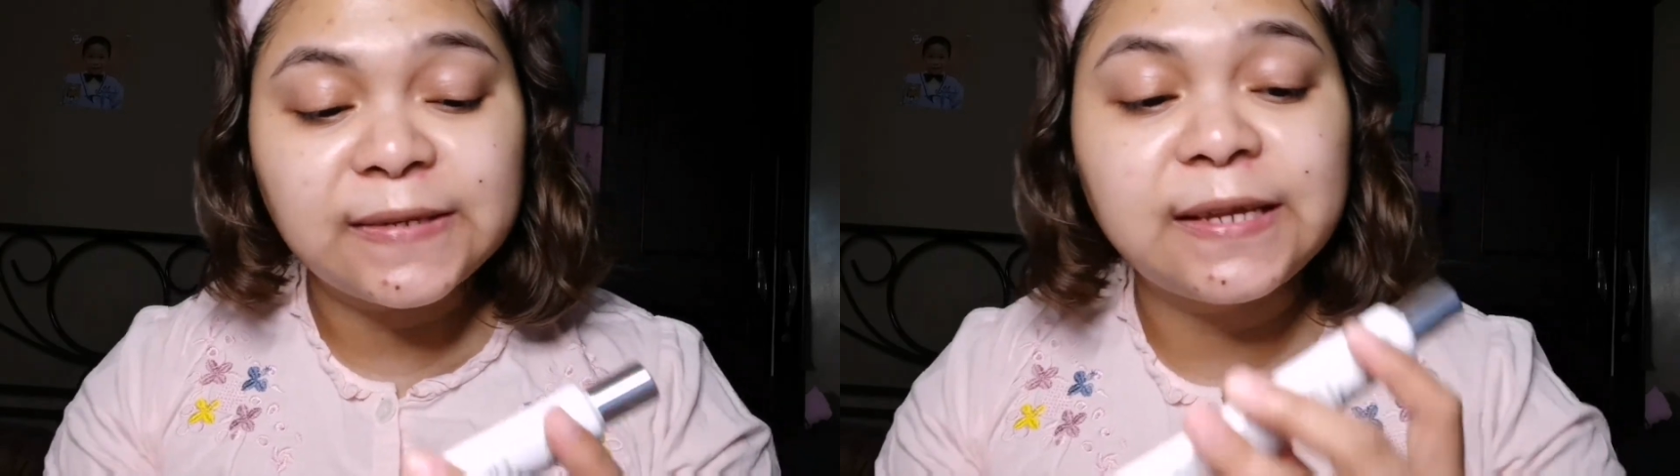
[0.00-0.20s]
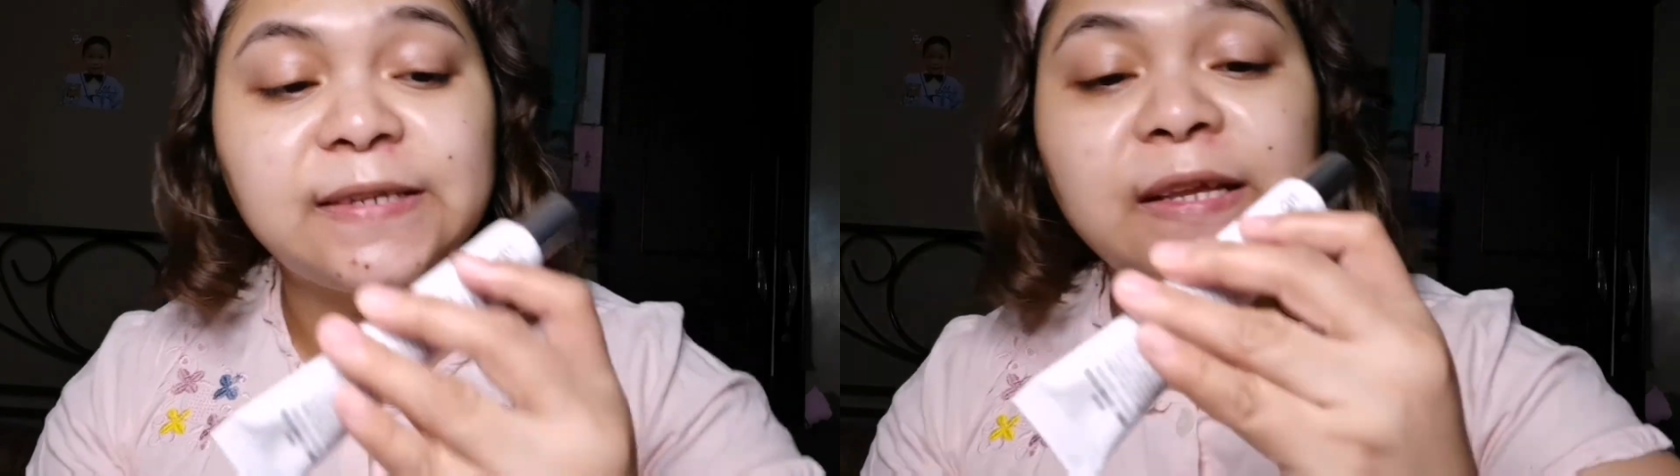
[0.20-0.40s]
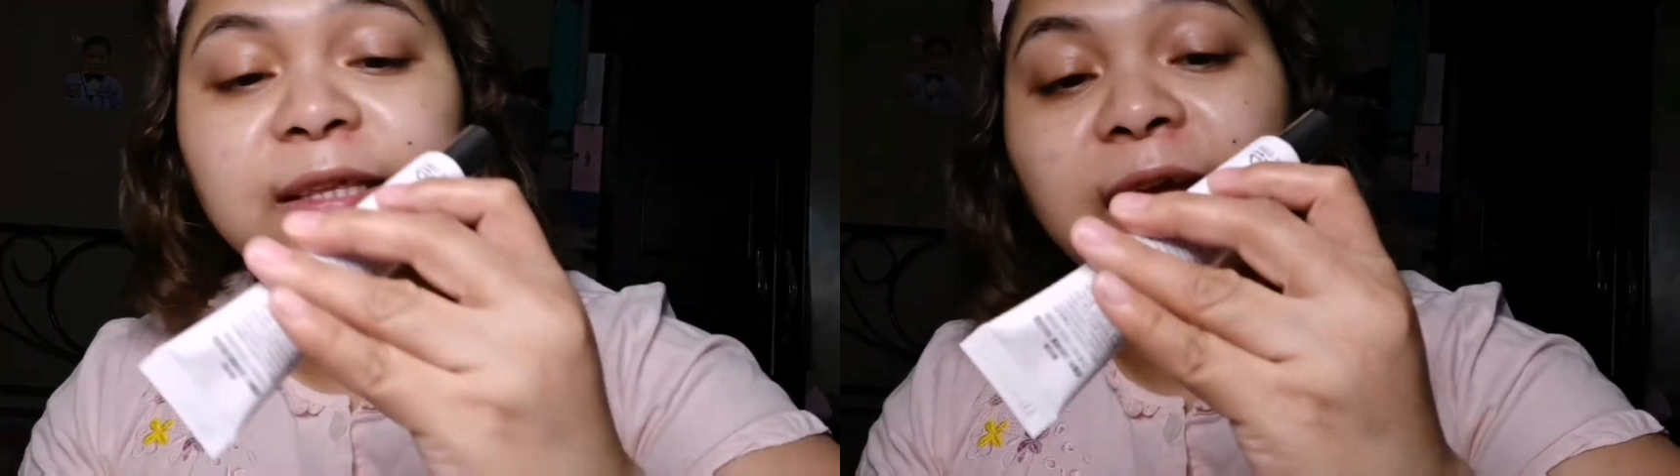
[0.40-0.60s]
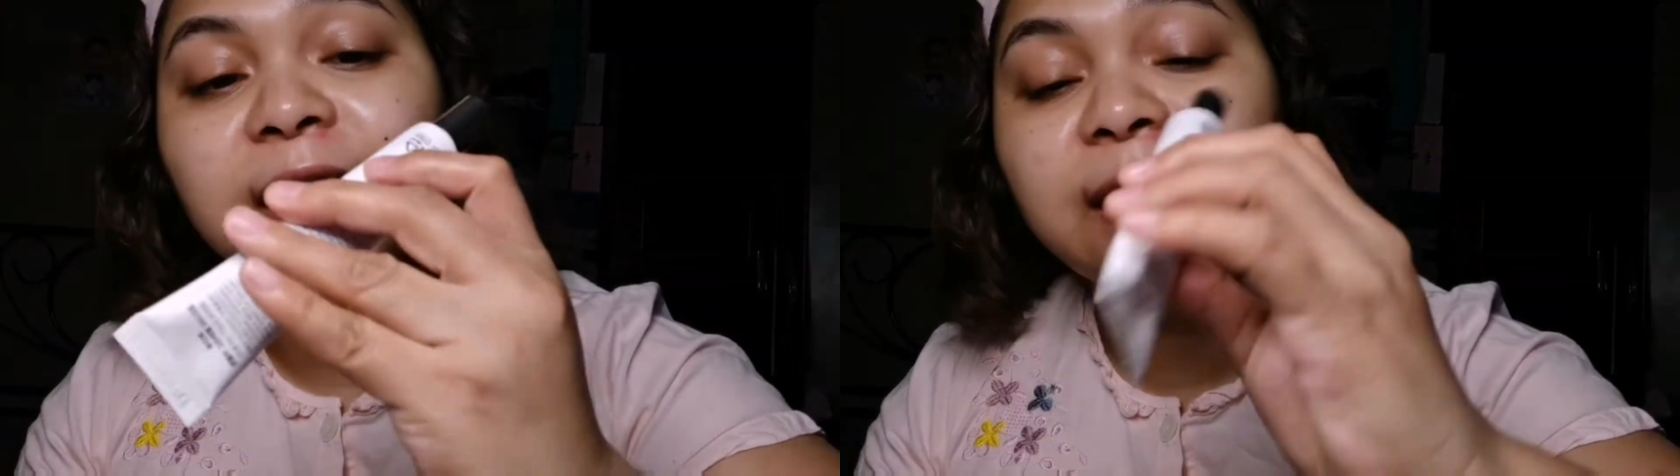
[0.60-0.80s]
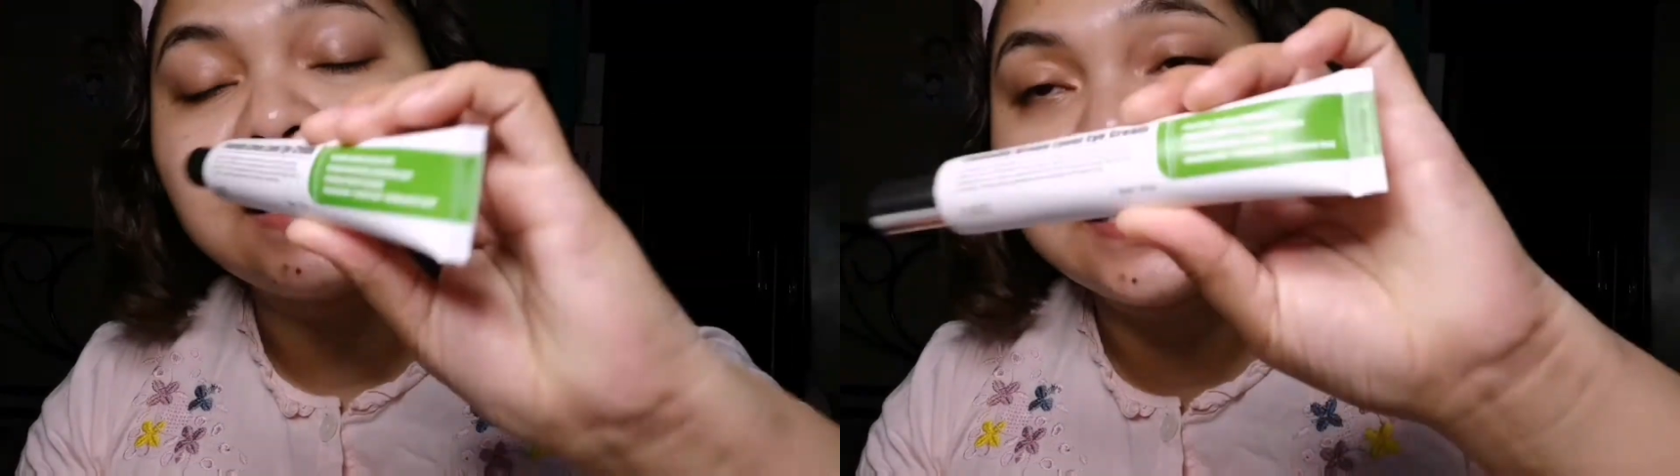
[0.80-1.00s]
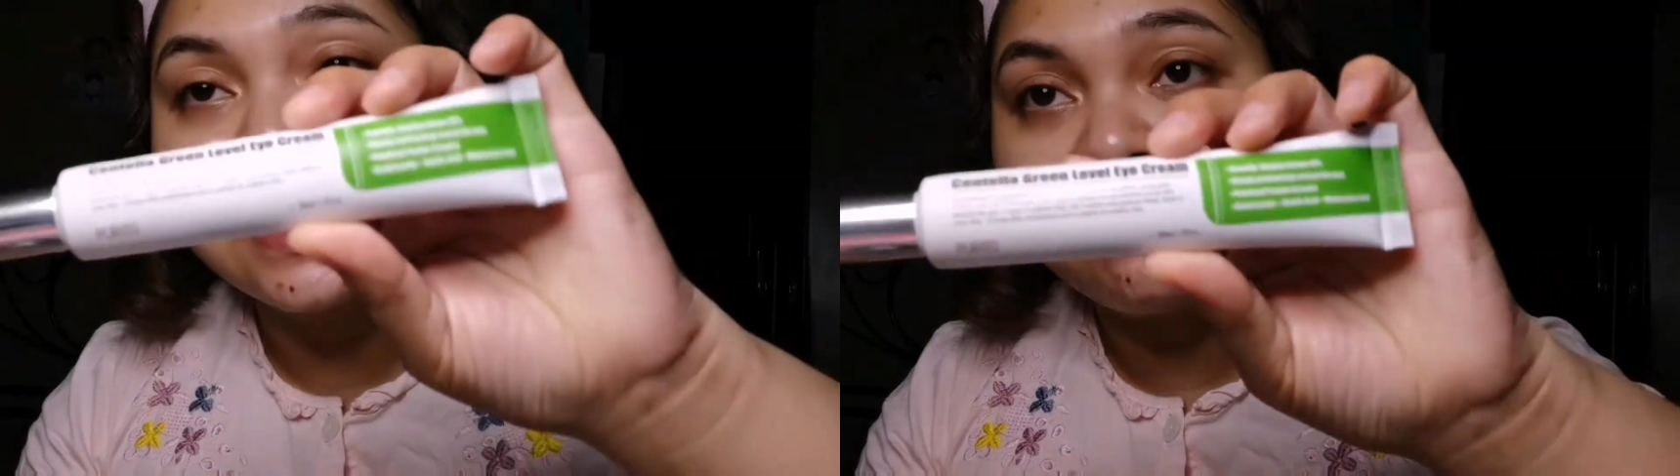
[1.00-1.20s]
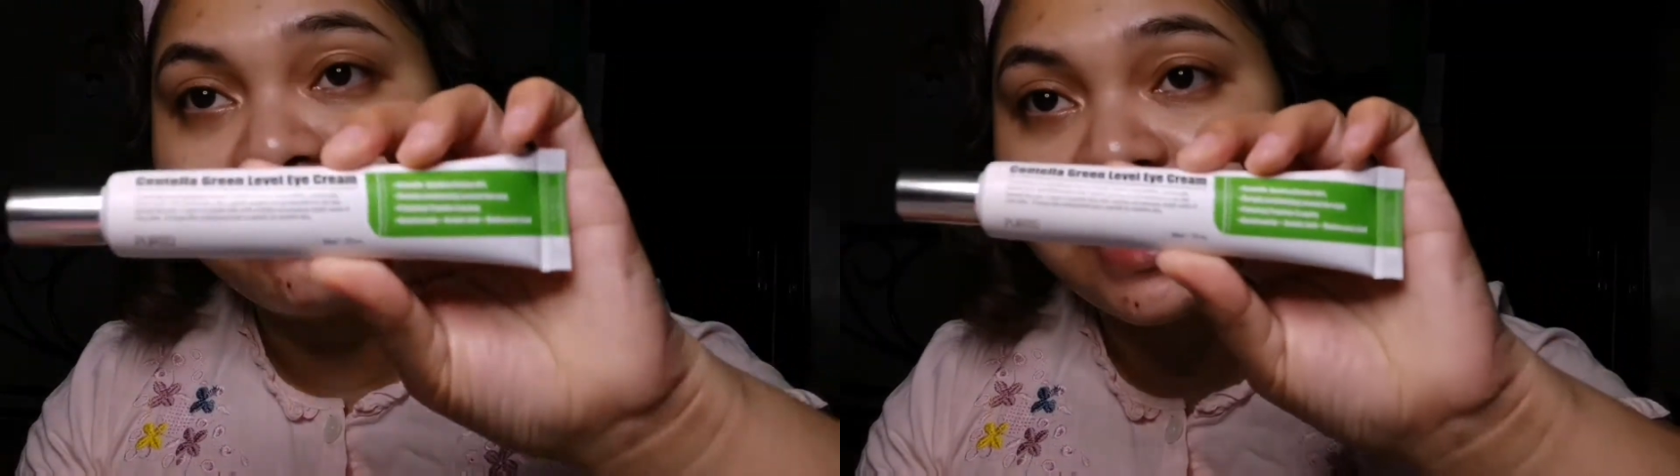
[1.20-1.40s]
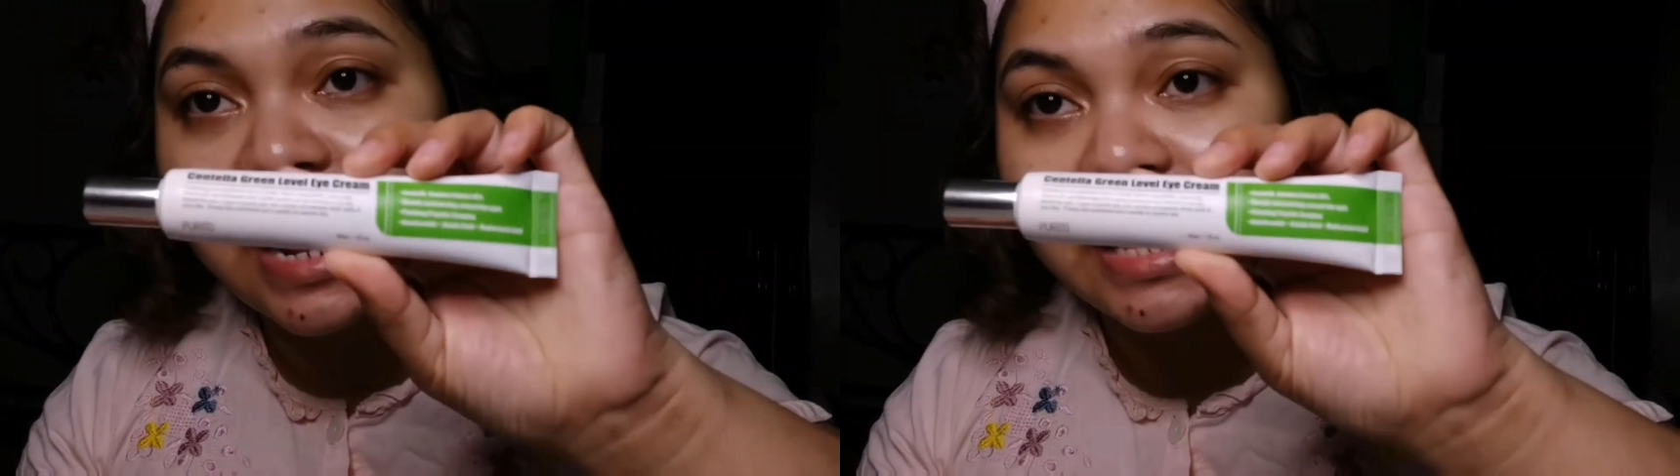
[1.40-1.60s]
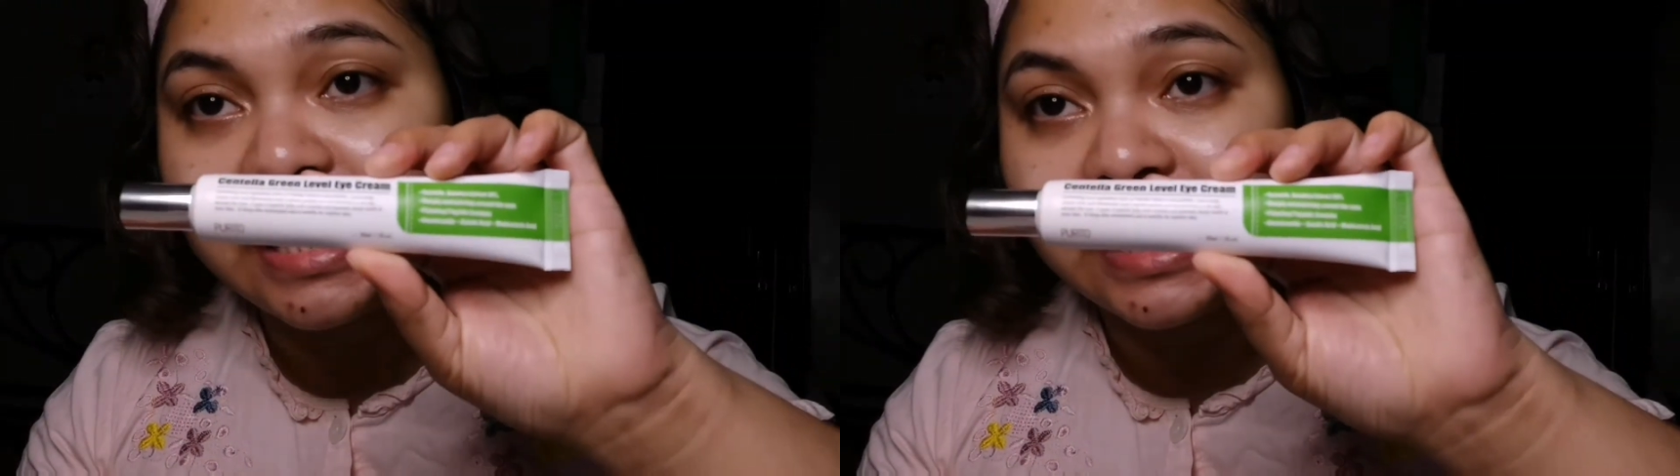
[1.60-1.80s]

the Centella Green Level Eye